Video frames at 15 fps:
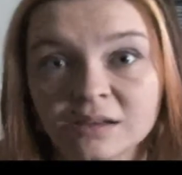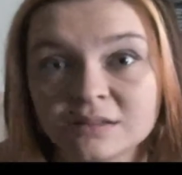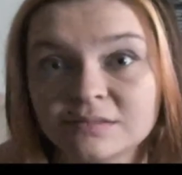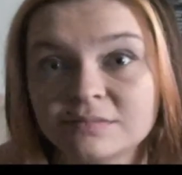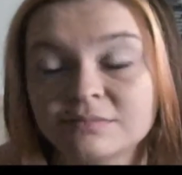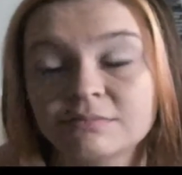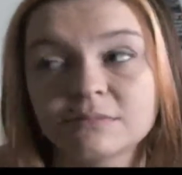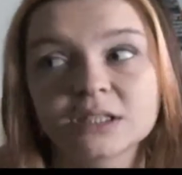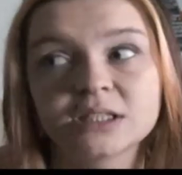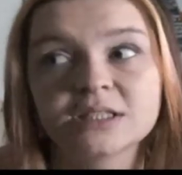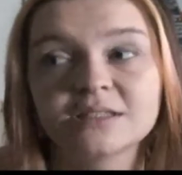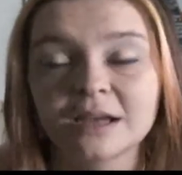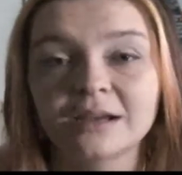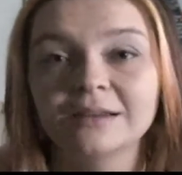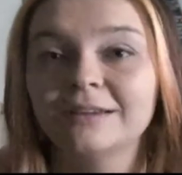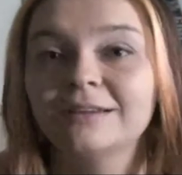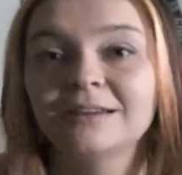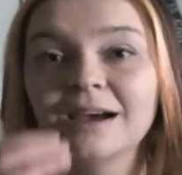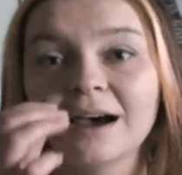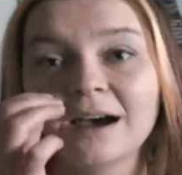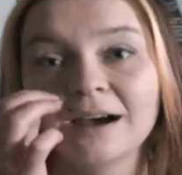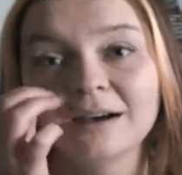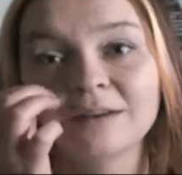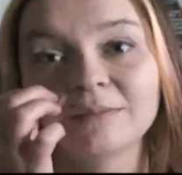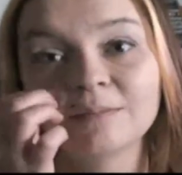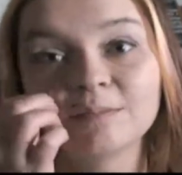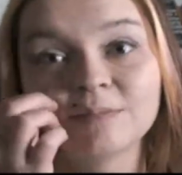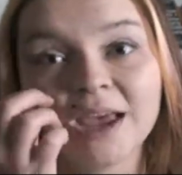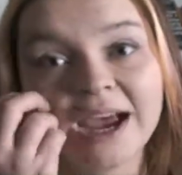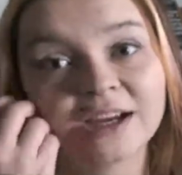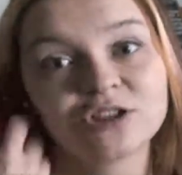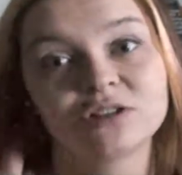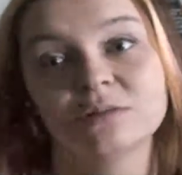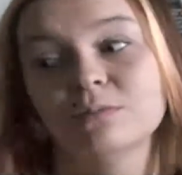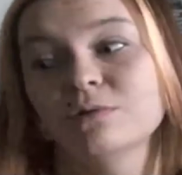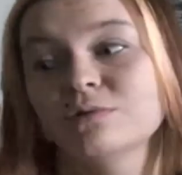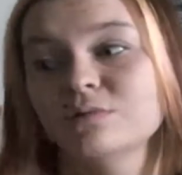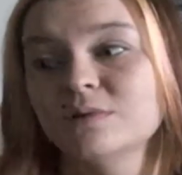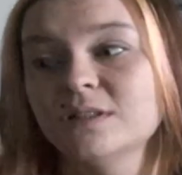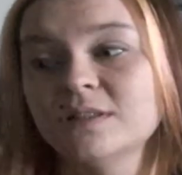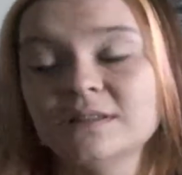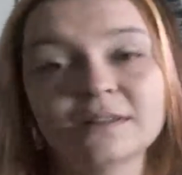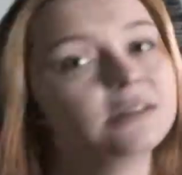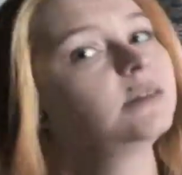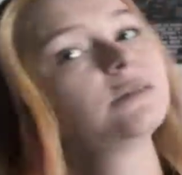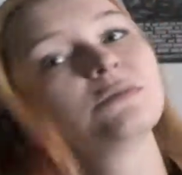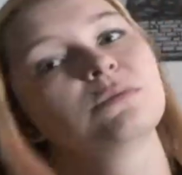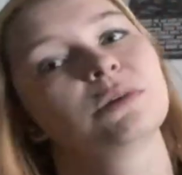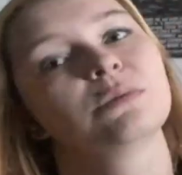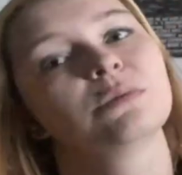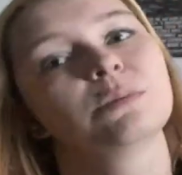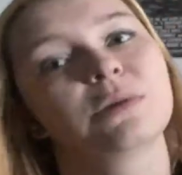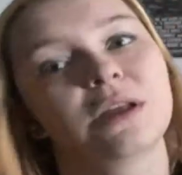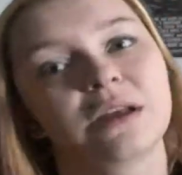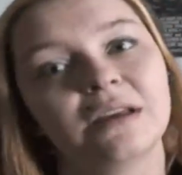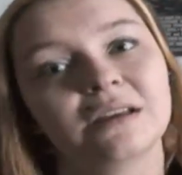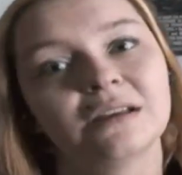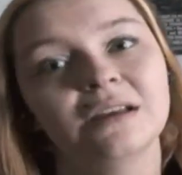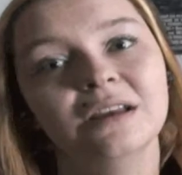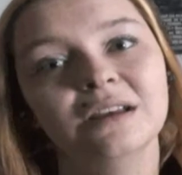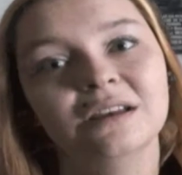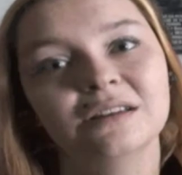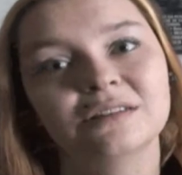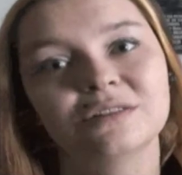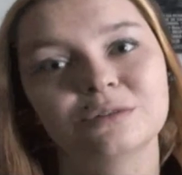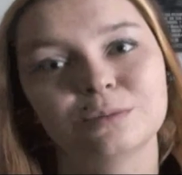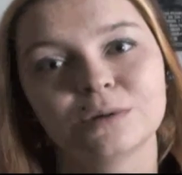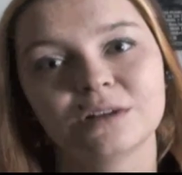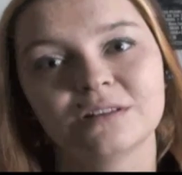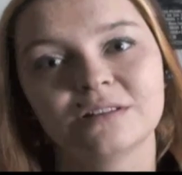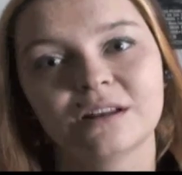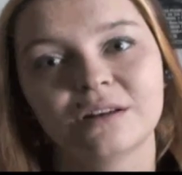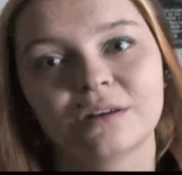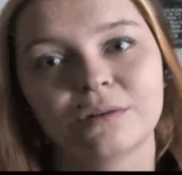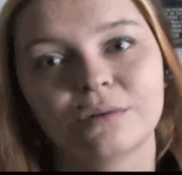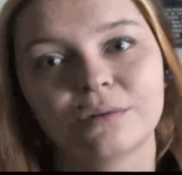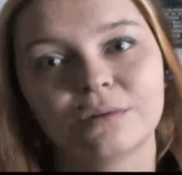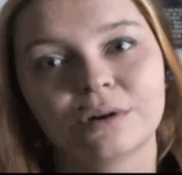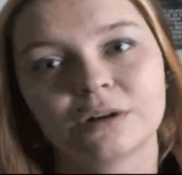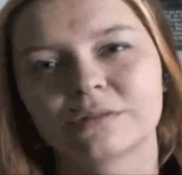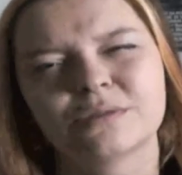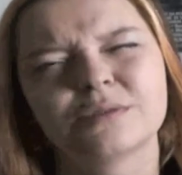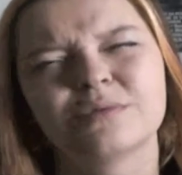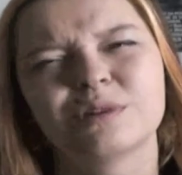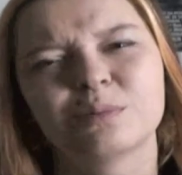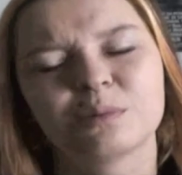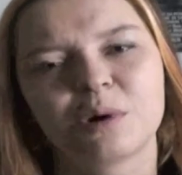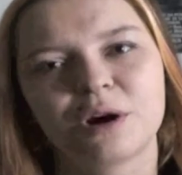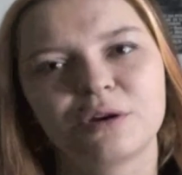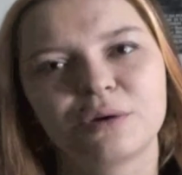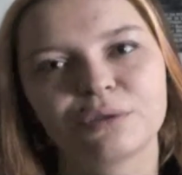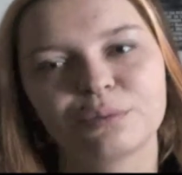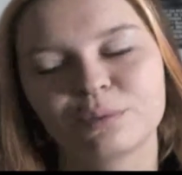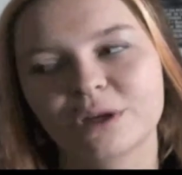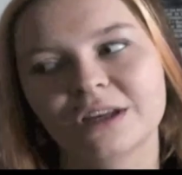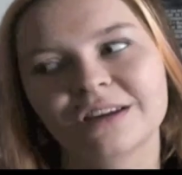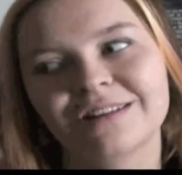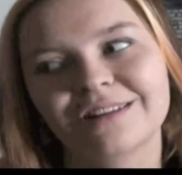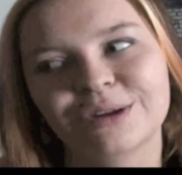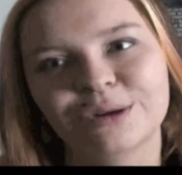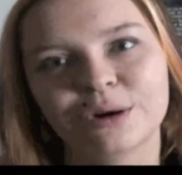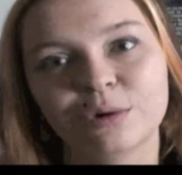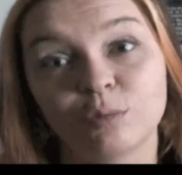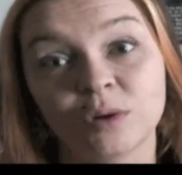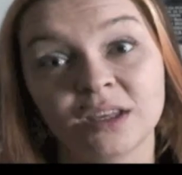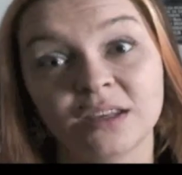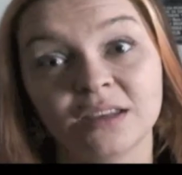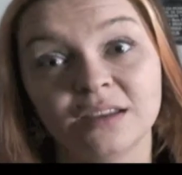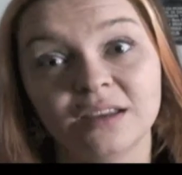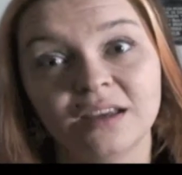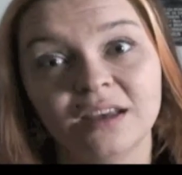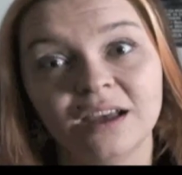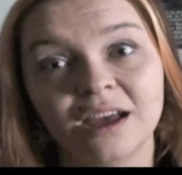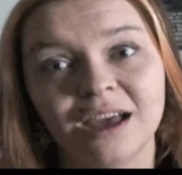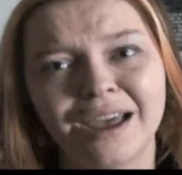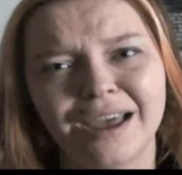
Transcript: I suck. Actually, most recently we were playing Super Mario 3 on our Wii,